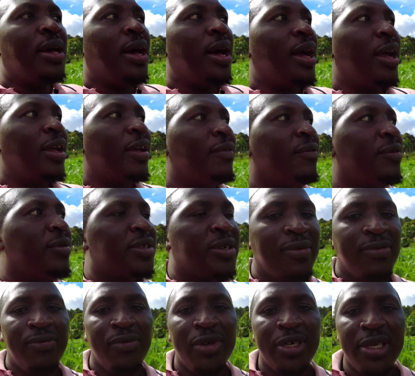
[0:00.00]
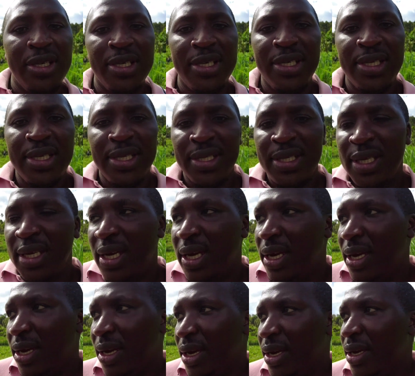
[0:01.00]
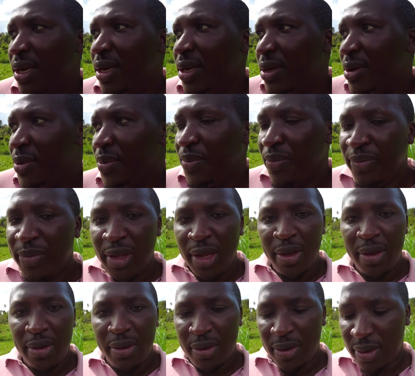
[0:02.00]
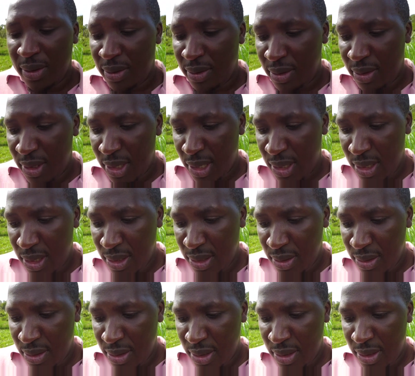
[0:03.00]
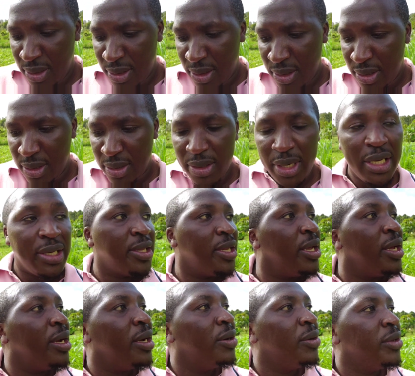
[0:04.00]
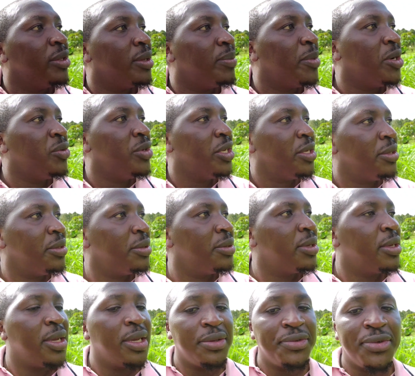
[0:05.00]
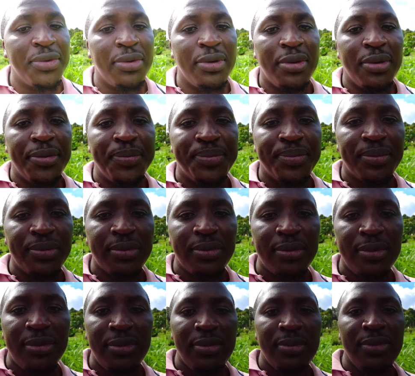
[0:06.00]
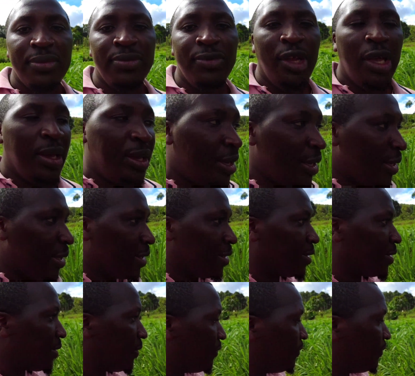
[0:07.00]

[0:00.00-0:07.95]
I gave you some footages uh, uh, uh, right there on the mountain, and so it's a